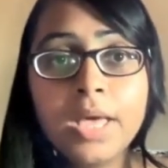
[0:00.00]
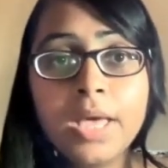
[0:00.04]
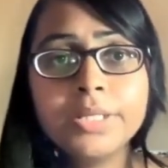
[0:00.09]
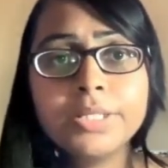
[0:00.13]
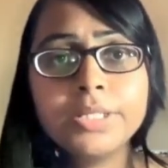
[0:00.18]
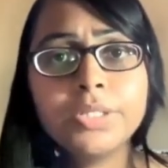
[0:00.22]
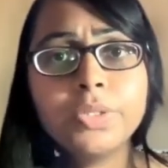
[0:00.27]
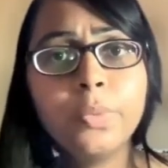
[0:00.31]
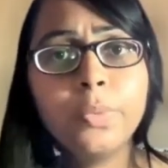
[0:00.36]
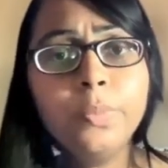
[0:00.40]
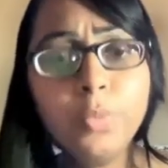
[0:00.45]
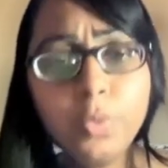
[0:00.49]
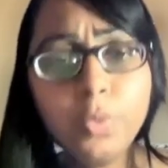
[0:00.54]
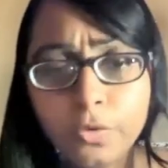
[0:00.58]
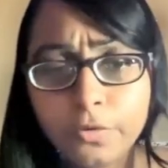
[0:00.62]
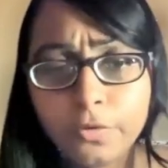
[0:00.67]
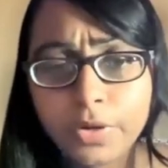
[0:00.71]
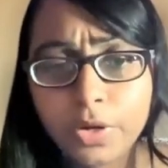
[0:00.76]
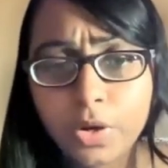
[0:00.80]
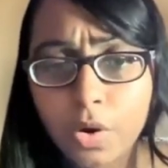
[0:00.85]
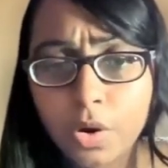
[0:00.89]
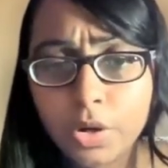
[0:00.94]
So
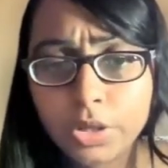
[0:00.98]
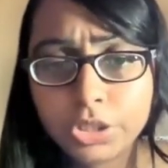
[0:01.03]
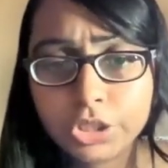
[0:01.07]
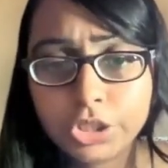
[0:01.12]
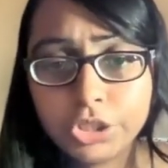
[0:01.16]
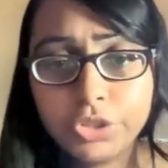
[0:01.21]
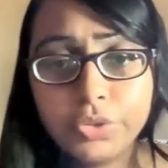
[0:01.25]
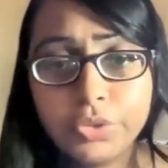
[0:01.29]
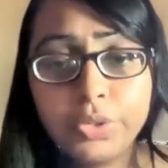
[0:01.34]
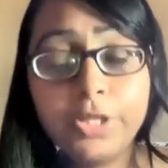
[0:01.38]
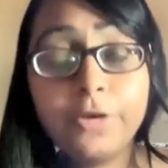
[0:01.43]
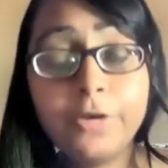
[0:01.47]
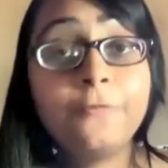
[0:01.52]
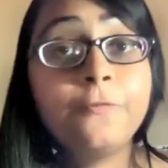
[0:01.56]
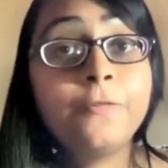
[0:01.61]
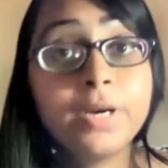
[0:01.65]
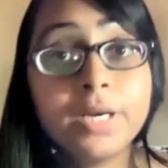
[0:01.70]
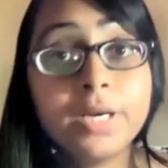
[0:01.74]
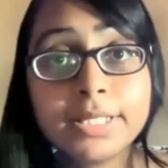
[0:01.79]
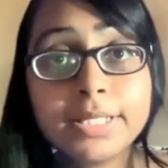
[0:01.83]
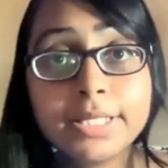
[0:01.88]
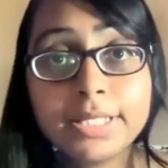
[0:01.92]
moving on to the
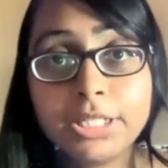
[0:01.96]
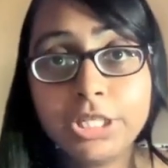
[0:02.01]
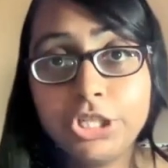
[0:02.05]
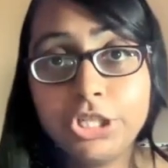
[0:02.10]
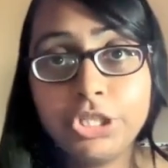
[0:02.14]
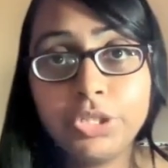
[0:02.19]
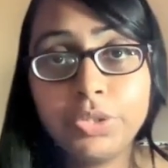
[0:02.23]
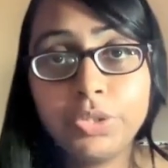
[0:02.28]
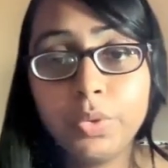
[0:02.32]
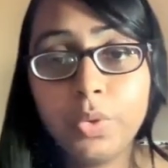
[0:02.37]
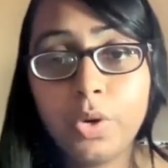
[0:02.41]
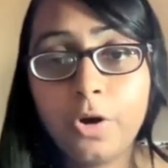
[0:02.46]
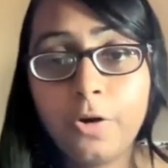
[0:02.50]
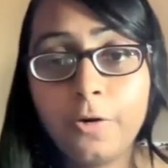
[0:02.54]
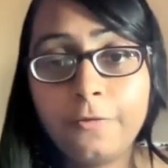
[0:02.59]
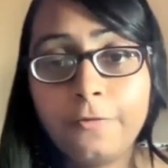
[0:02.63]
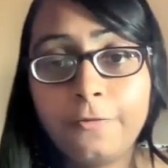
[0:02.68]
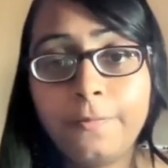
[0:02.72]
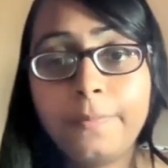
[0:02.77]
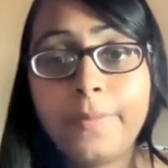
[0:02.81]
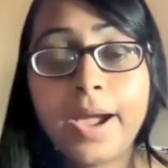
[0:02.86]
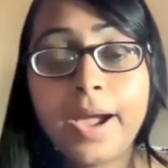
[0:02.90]
first issue of
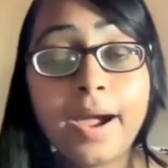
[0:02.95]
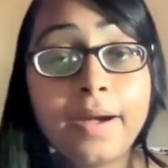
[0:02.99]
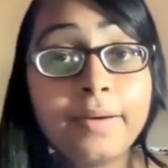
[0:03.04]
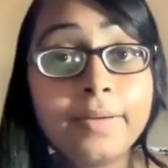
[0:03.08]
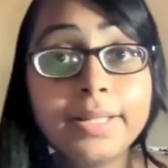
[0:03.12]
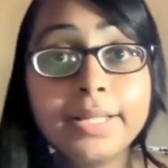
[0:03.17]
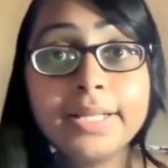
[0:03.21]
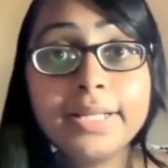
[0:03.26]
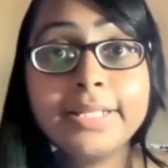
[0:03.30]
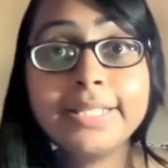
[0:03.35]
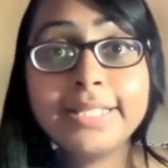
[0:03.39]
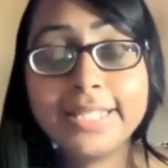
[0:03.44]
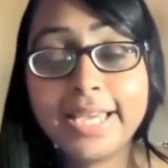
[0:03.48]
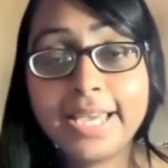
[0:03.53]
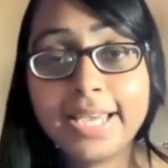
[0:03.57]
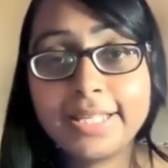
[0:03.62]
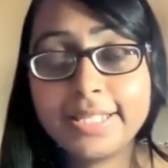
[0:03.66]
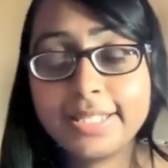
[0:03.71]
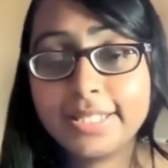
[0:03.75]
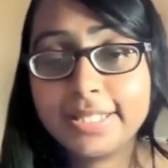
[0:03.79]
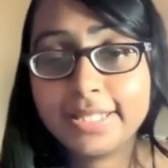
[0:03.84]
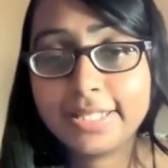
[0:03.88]
parallel
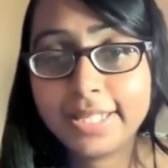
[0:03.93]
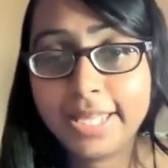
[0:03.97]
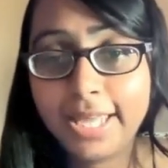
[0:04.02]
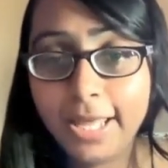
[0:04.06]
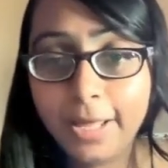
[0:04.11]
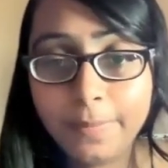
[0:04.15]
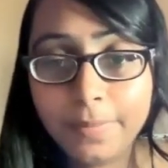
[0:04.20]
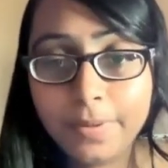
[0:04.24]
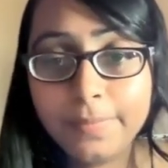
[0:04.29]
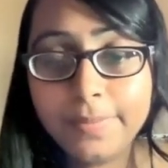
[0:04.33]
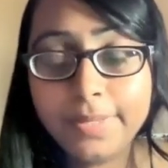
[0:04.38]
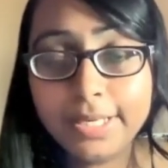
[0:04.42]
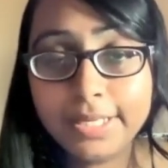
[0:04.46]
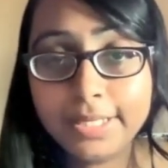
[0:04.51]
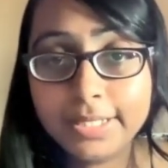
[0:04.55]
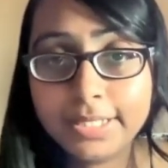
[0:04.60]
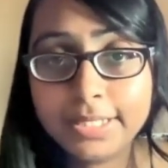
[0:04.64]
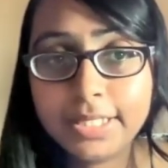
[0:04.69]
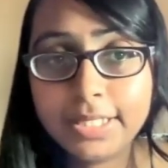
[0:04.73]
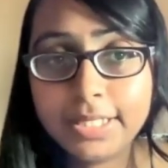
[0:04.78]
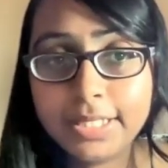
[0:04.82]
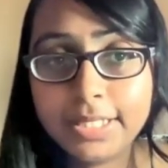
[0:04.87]
tests
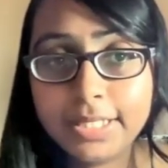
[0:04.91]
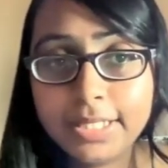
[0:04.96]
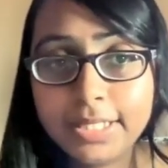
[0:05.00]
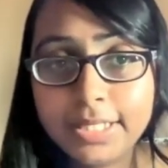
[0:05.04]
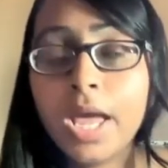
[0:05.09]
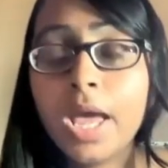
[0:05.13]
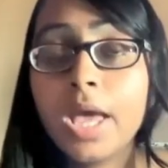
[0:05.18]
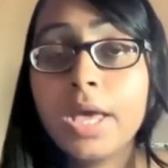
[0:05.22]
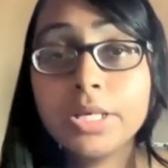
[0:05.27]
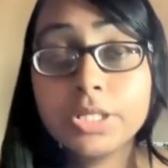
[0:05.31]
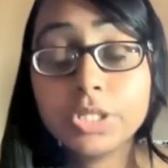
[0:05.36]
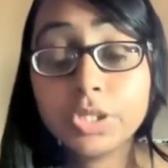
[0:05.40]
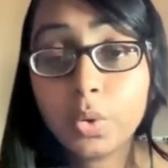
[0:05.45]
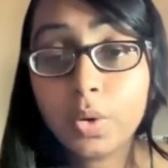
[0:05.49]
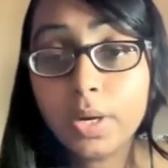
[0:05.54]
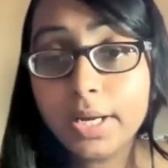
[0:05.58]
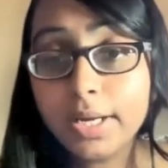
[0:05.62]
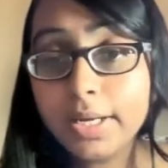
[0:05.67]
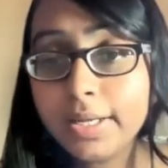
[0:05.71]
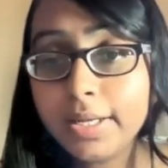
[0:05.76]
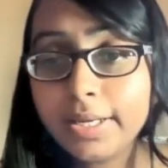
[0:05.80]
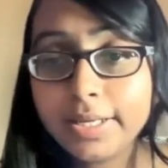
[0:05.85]
capability. So
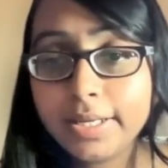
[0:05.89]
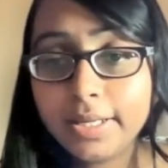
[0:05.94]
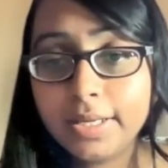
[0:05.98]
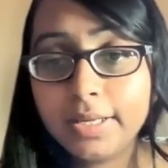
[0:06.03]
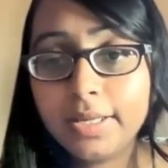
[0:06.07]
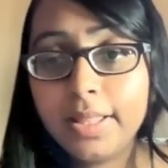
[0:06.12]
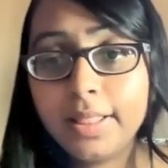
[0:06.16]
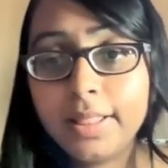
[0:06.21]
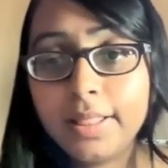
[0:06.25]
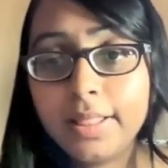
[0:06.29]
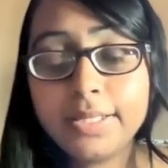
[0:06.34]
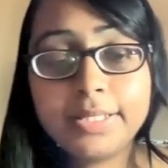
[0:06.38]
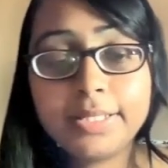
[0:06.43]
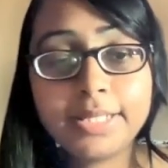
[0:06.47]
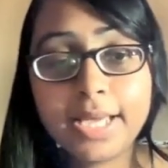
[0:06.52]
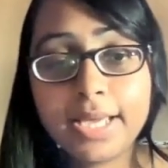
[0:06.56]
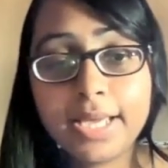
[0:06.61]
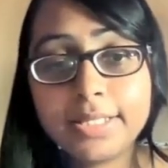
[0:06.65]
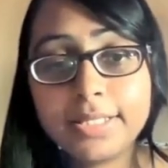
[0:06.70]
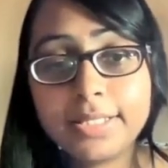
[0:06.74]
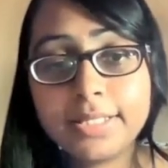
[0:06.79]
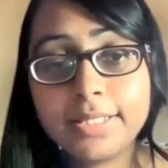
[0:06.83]
earlier, the
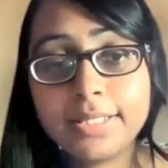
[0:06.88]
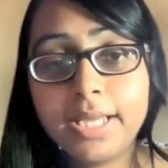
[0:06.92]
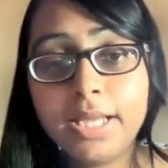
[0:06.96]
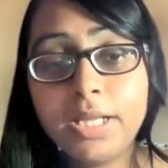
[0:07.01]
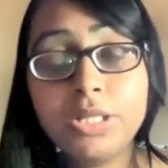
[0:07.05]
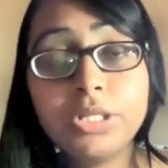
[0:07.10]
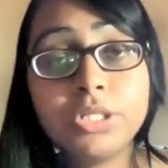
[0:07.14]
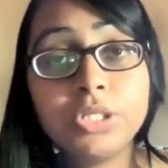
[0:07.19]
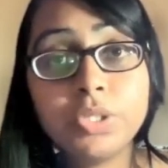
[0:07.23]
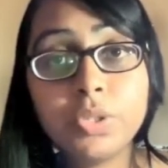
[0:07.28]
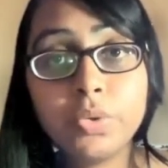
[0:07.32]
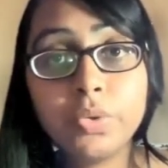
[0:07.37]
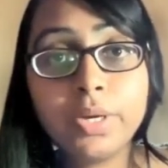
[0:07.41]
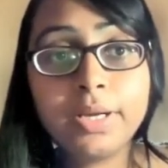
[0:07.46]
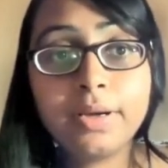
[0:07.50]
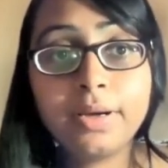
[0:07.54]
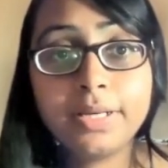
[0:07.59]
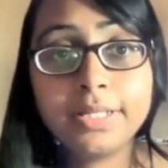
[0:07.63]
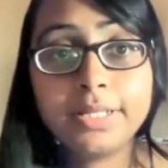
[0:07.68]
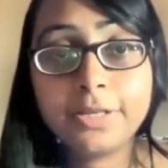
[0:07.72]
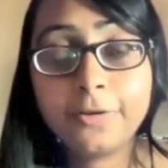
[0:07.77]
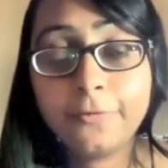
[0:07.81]
tests in
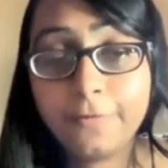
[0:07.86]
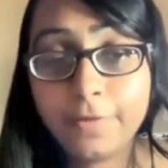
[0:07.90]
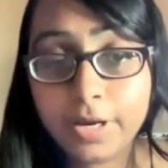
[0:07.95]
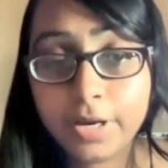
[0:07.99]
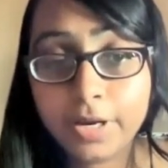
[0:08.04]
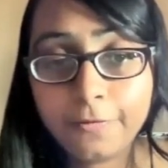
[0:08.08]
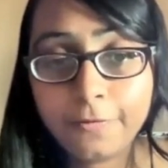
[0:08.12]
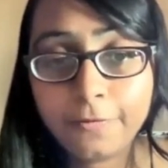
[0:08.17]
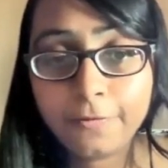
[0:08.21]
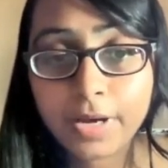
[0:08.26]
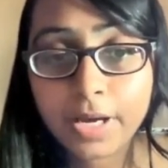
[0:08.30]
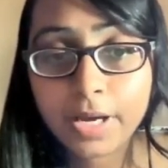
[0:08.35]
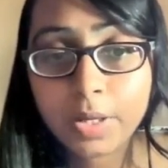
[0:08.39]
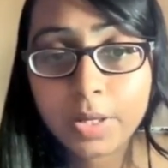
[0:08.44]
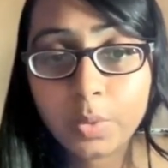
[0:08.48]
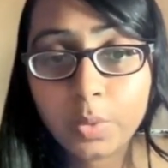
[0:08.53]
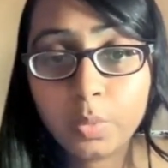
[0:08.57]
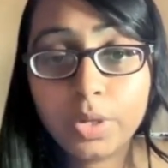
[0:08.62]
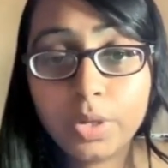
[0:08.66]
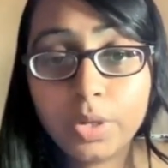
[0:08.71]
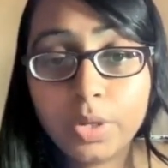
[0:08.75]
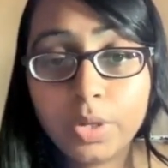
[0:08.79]
Suricata Verify
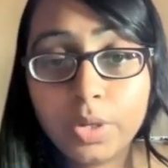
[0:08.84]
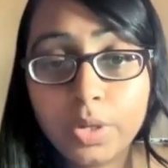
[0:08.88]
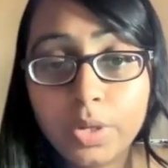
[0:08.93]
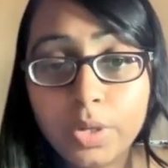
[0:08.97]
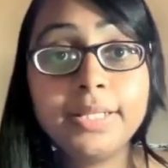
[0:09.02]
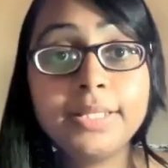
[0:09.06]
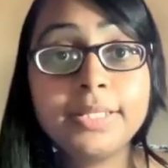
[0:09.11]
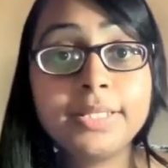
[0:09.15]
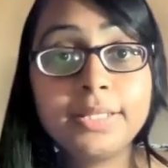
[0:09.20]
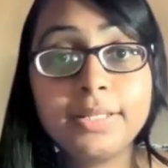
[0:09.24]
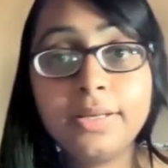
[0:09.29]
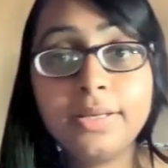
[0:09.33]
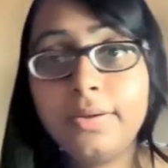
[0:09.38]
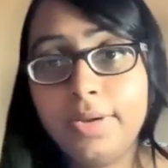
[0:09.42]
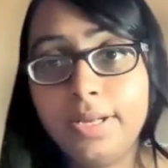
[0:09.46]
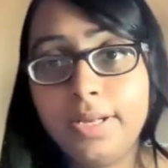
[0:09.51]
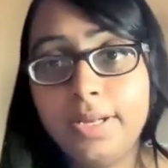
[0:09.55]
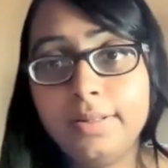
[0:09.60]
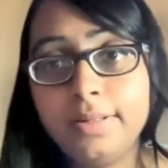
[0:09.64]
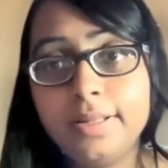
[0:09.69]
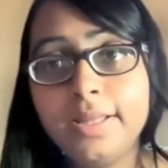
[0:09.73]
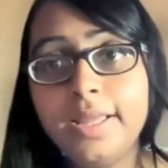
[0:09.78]
were running
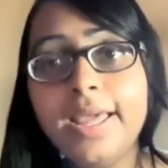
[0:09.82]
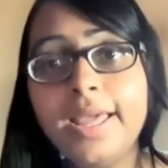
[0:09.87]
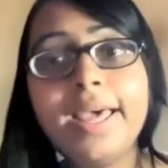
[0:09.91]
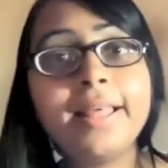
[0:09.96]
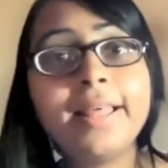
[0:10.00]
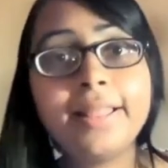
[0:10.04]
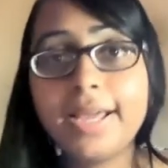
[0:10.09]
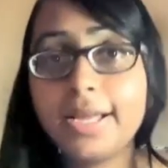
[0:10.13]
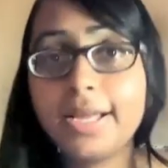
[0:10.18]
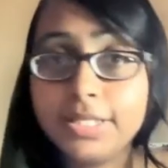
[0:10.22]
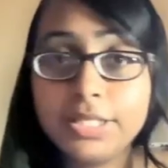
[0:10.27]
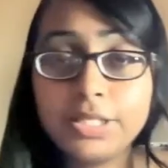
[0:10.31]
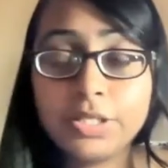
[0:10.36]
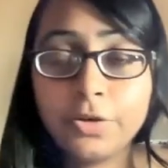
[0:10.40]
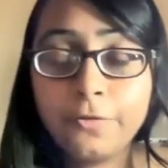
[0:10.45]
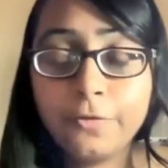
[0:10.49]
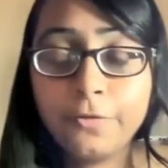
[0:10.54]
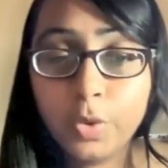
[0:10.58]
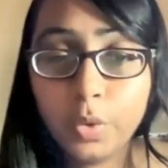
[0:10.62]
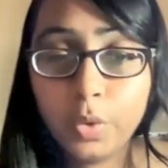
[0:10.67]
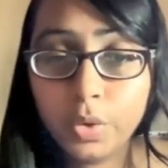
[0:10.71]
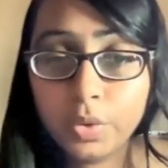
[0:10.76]
serial. That is,
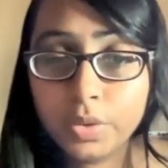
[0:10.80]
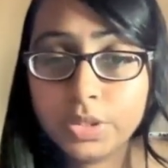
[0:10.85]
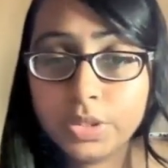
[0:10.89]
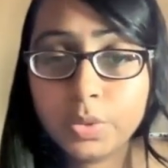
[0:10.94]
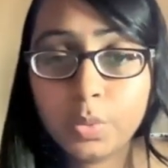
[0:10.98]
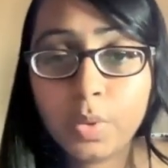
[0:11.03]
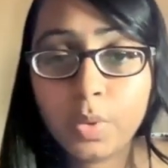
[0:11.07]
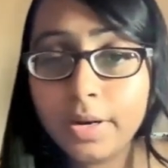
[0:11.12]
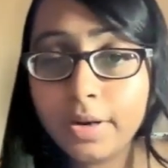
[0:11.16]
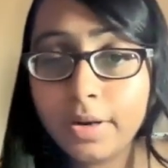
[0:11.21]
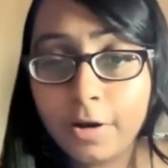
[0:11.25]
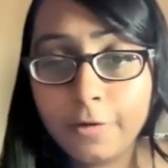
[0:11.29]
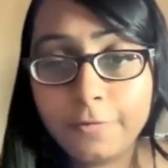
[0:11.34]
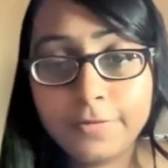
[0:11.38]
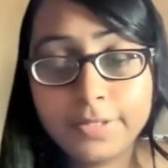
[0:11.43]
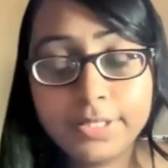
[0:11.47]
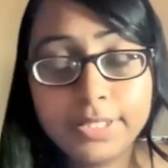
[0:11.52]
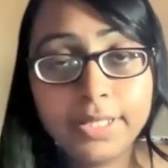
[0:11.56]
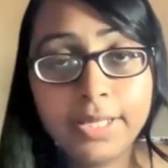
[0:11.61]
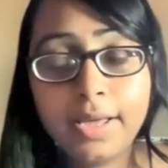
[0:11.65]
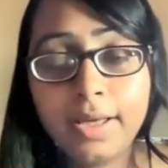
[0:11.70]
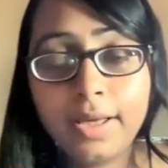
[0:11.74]
of course, one after
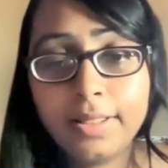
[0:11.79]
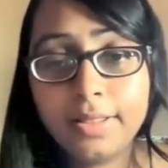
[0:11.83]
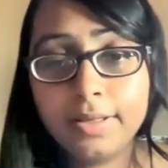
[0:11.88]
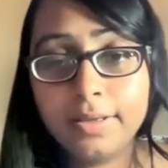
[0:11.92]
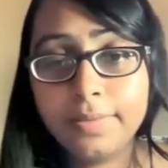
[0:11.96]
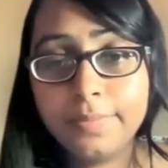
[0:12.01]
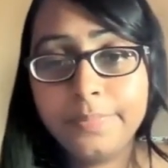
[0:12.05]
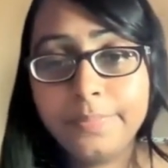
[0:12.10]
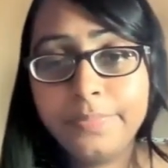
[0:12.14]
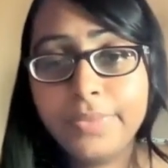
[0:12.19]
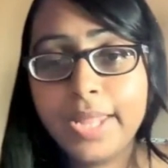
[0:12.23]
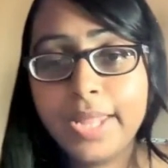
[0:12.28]
the other.